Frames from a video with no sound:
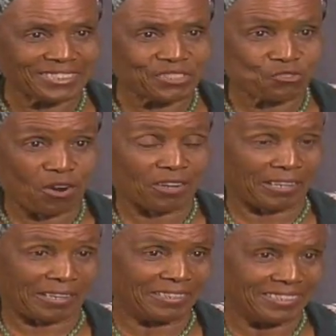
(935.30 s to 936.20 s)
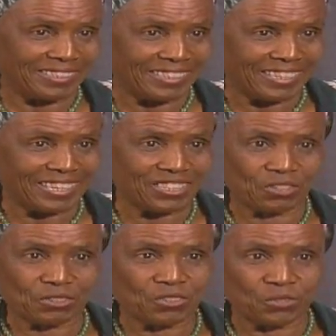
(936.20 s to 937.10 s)
drunk.
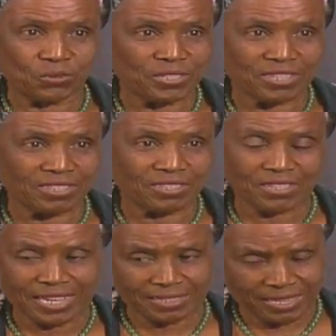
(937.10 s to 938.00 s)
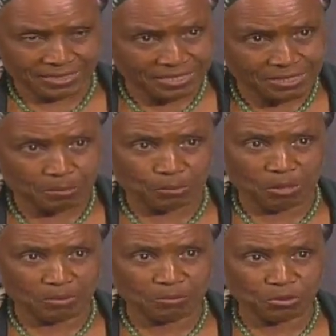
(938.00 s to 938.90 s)
No, it's not. That is a
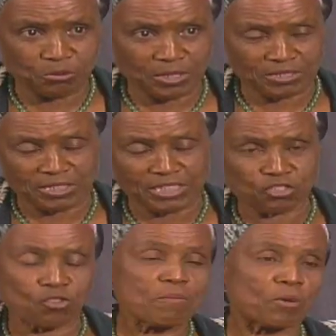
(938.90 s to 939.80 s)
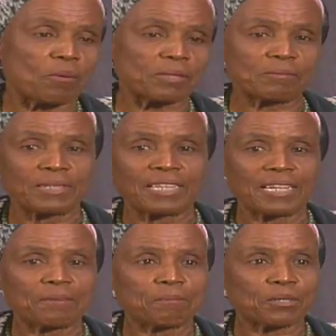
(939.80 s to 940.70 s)
problem too. That's an extreme problem.
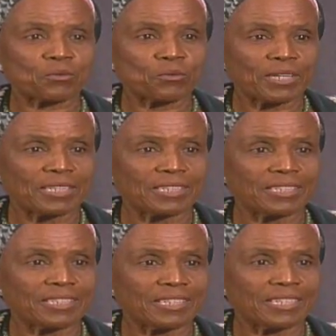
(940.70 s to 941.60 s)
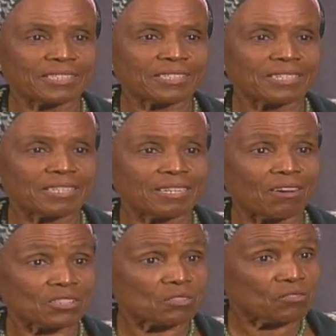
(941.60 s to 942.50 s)
But really, it's the
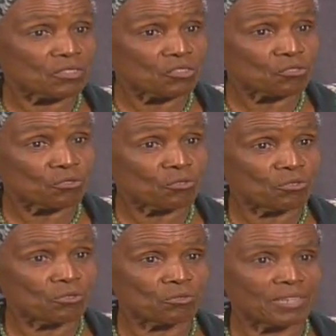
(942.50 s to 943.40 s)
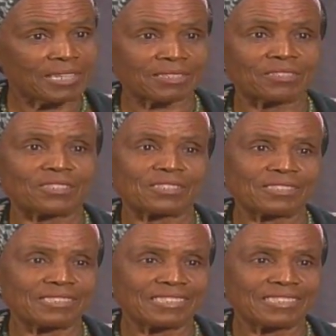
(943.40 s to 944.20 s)
loss of control over alcohol.